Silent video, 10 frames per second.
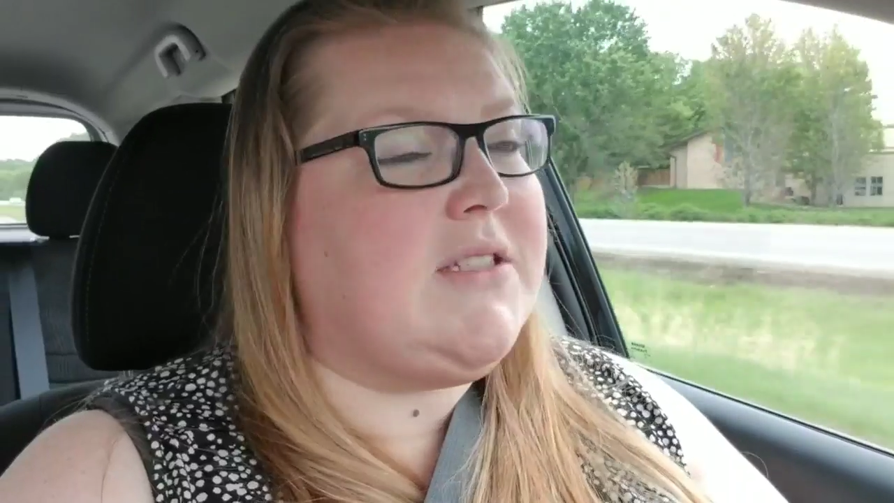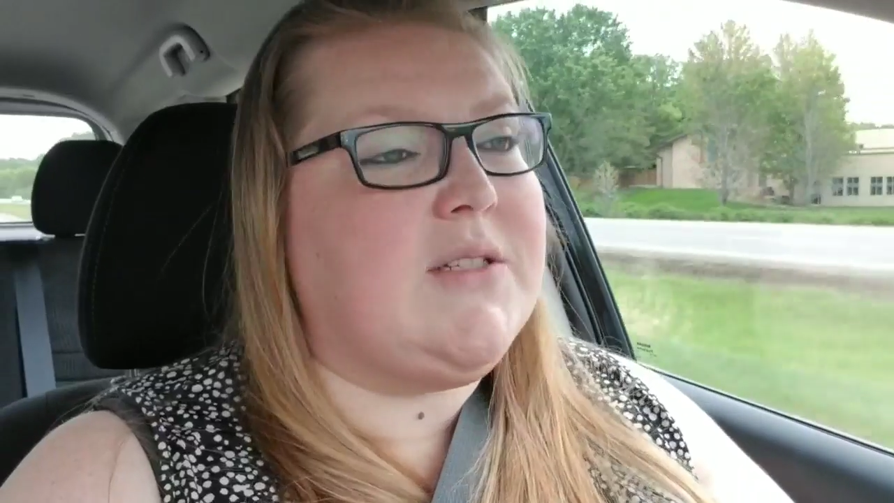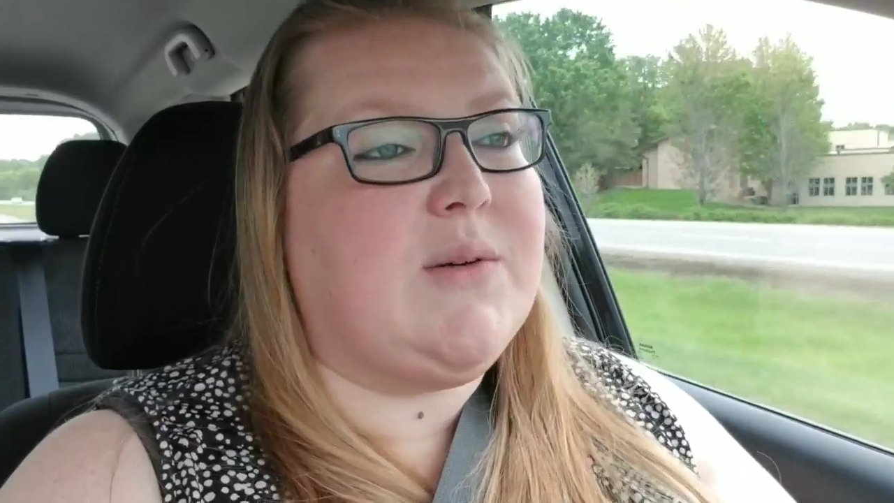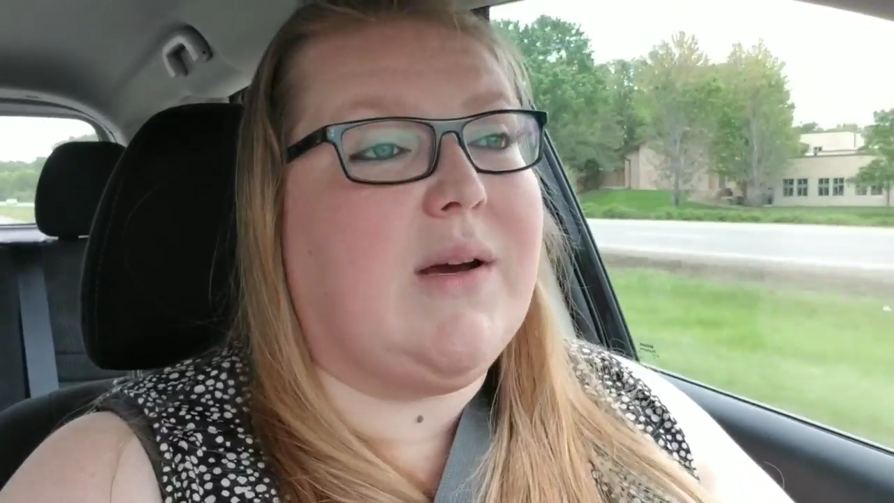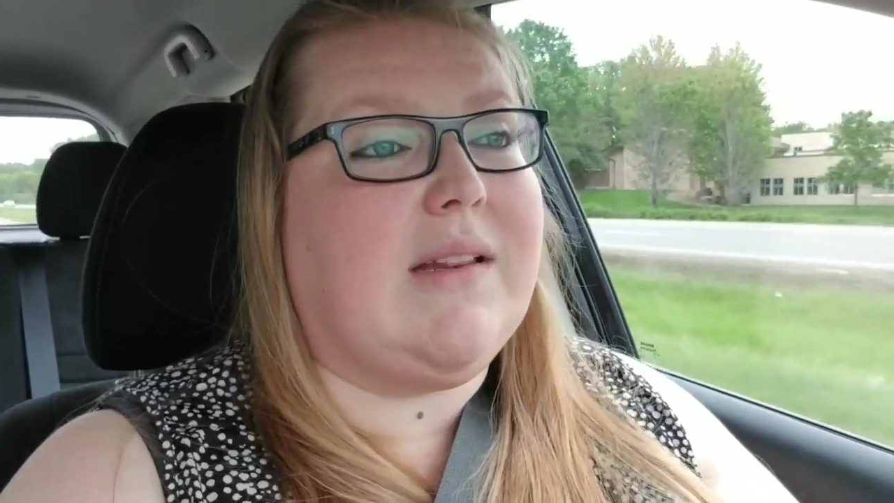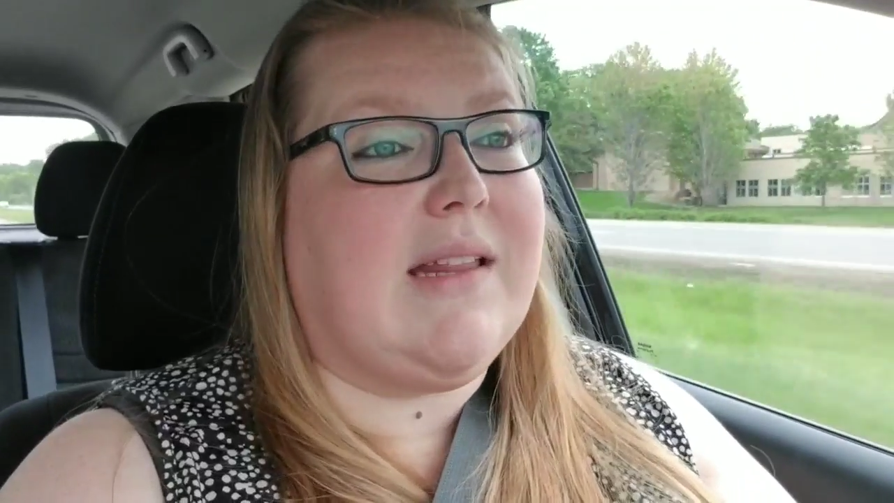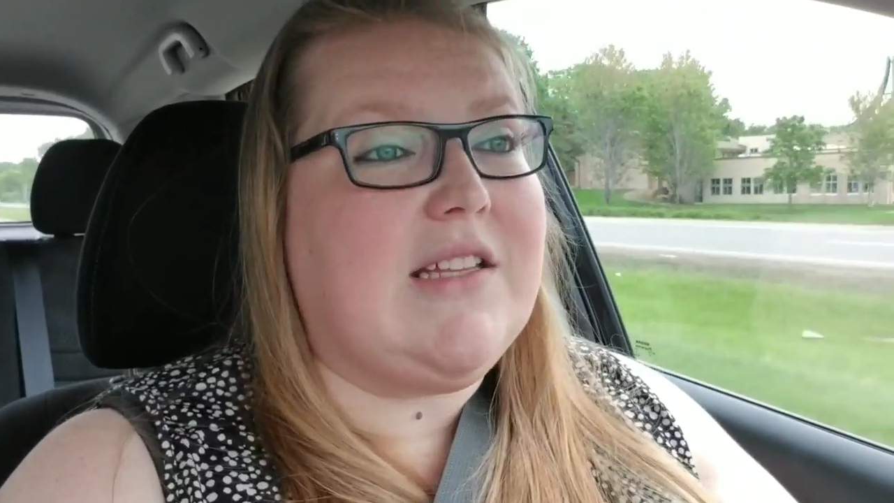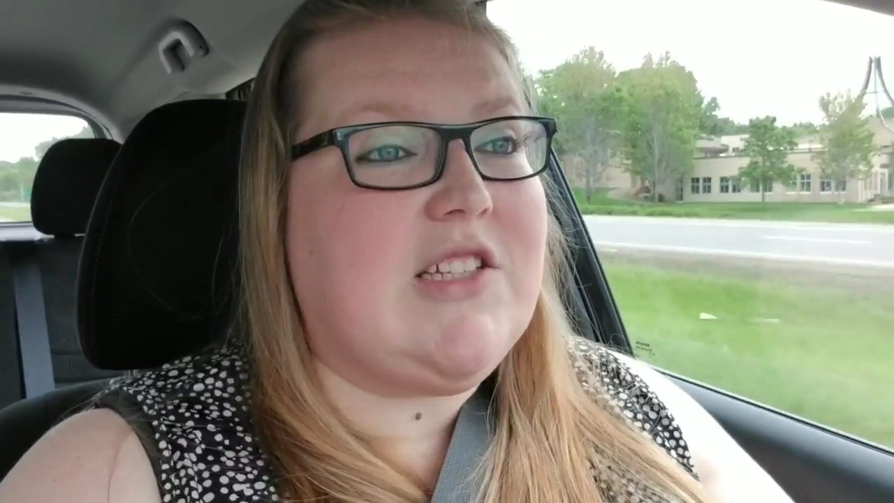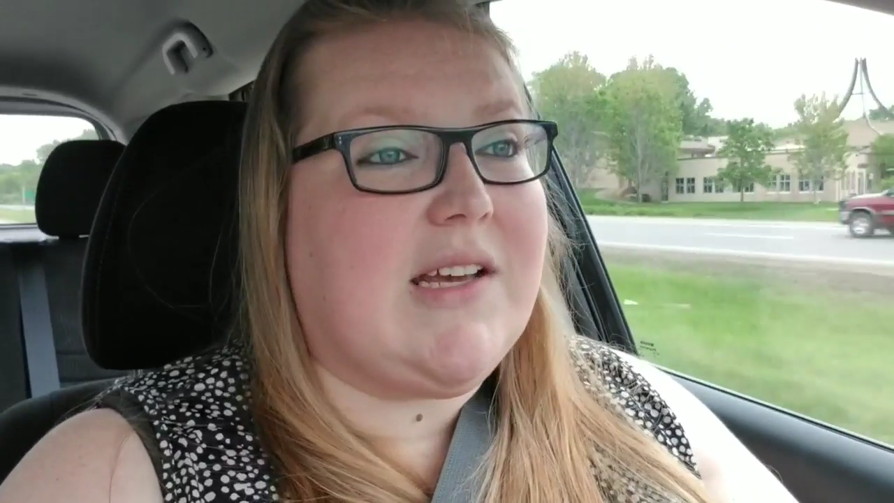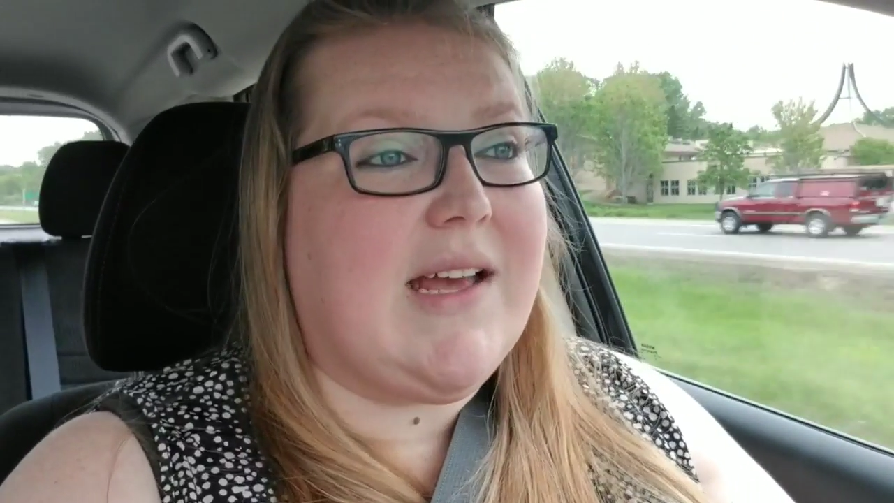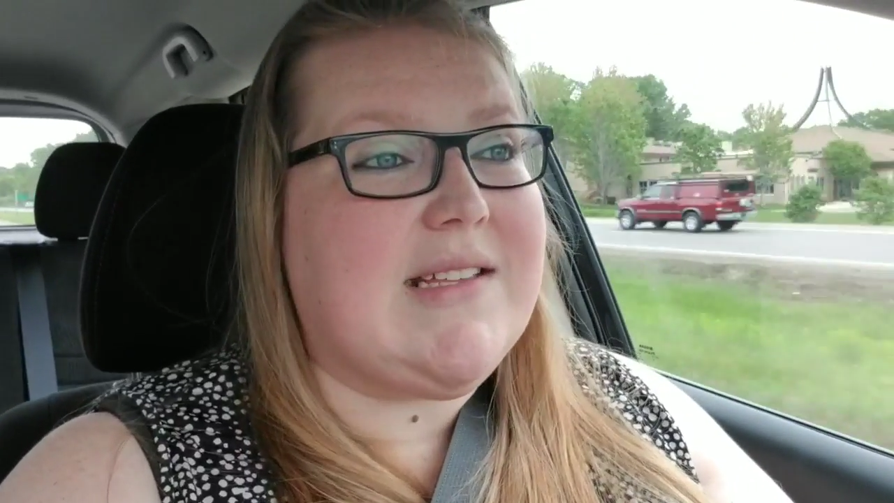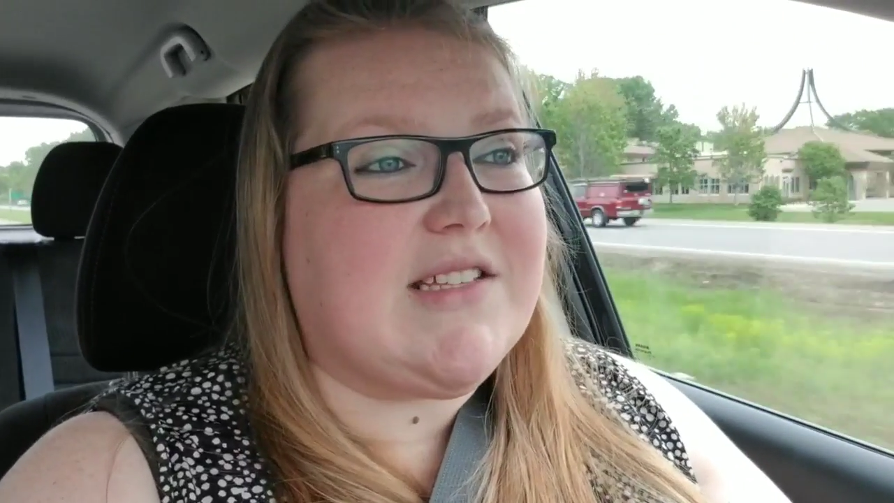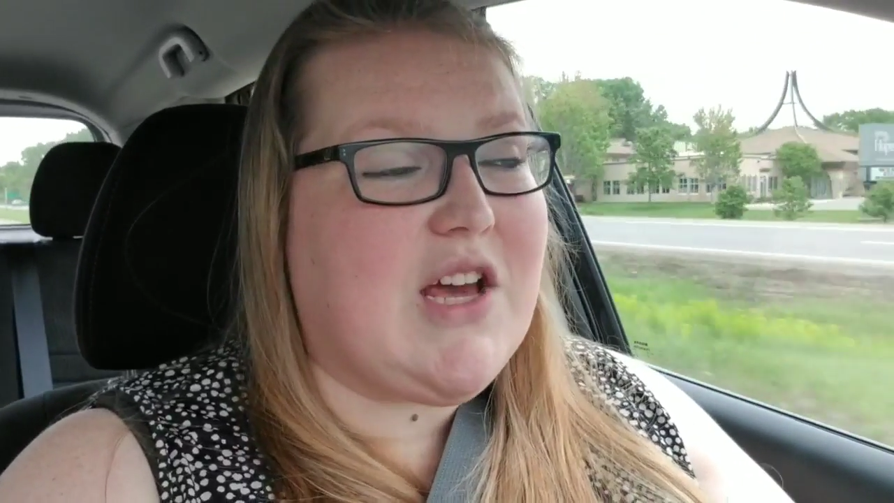to let you guys